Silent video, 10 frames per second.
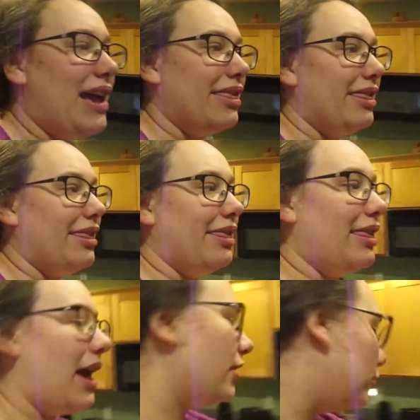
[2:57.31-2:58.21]
I,
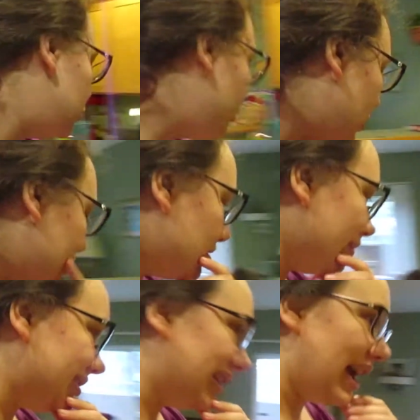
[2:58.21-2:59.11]
I don't know what else I
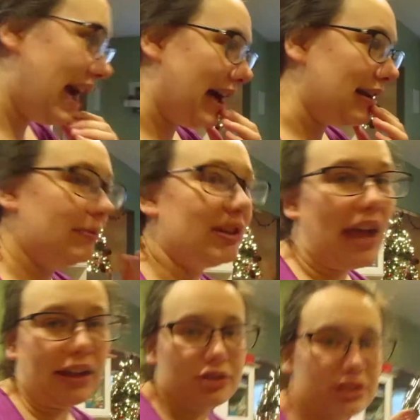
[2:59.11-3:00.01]
was gonna add. I'm gonna
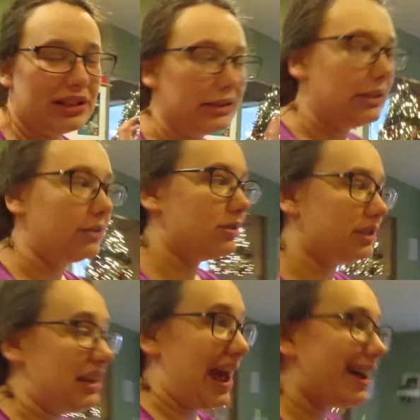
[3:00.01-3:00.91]
add just like little
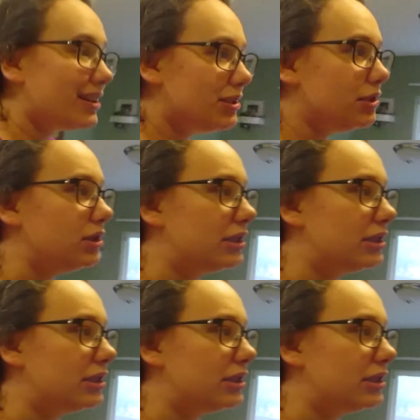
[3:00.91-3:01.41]
snacks. So it's